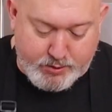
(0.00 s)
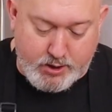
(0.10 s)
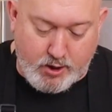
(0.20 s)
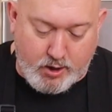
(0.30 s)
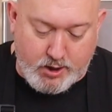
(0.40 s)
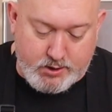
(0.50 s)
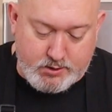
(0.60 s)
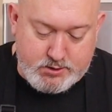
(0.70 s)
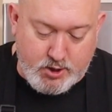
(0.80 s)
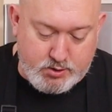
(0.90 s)
put it
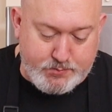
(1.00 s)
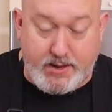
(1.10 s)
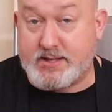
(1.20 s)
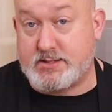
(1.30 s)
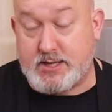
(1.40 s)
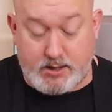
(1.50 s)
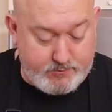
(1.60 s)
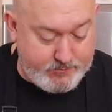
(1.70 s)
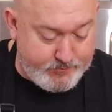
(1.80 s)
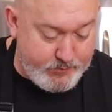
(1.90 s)
on toast by
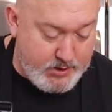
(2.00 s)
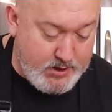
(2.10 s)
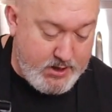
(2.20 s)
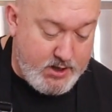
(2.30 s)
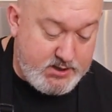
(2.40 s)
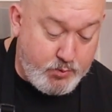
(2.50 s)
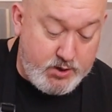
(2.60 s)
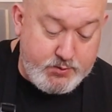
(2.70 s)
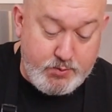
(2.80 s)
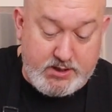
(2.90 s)
itself. This
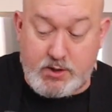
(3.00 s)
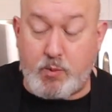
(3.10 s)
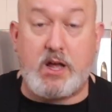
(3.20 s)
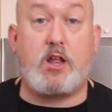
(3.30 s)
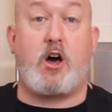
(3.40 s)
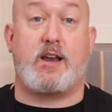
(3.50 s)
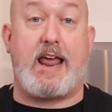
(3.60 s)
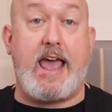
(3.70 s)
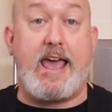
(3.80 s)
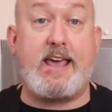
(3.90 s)
works really well on
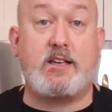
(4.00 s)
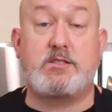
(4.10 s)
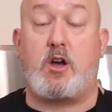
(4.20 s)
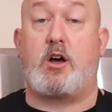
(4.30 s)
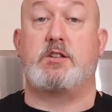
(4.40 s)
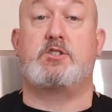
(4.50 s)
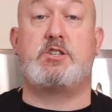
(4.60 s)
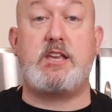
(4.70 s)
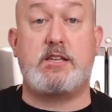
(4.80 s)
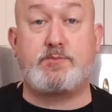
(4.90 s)
eggs, on
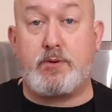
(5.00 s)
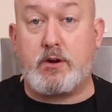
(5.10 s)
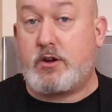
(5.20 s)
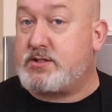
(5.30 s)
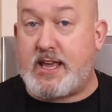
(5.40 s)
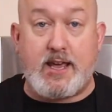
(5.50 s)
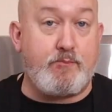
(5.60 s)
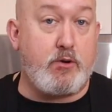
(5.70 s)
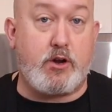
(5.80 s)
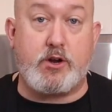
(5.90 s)
cheeseburgers,
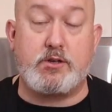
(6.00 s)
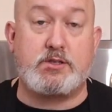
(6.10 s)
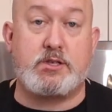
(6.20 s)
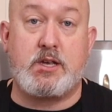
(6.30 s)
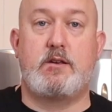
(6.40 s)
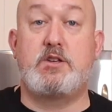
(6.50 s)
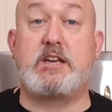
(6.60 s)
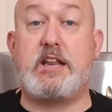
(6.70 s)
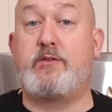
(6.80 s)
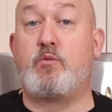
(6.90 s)
hamburgers. You
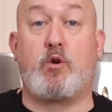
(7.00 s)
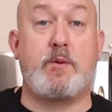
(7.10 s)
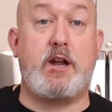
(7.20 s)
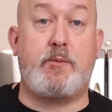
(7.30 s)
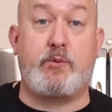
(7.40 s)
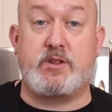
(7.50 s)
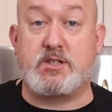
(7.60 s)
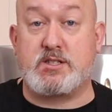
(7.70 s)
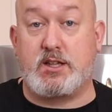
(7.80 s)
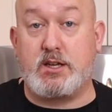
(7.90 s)
can even warm it up with
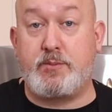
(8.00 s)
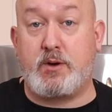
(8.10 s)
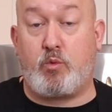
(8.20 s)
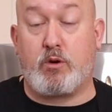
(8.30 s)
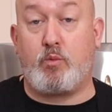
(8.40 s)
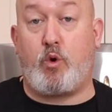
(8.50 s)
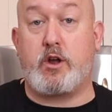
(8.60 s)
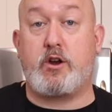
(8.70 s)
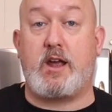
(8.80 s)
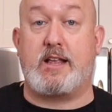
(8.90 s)
just a little bit of warm
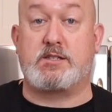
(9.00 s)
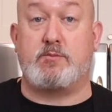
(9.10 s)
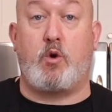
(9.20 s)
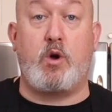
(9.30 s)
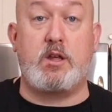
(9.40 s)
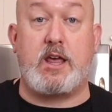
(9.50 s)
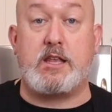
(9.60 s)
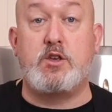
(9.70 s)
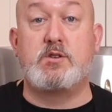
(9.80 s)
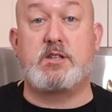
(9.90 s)
water and some oil
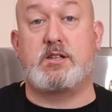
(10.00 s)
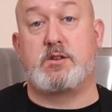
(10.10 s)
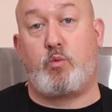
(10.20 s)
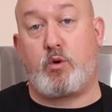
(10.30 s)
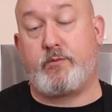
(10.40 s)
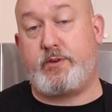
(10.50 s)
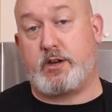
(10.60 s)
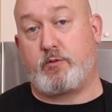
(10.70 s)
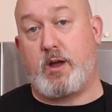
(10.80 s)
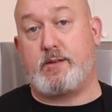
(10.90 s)
and use it as a warm
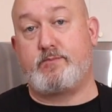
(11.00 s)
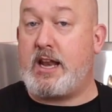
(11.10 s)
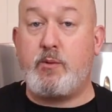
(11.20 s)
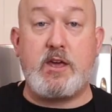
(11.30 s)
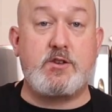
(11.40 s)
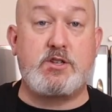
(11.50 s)
vinaigrette. Any way you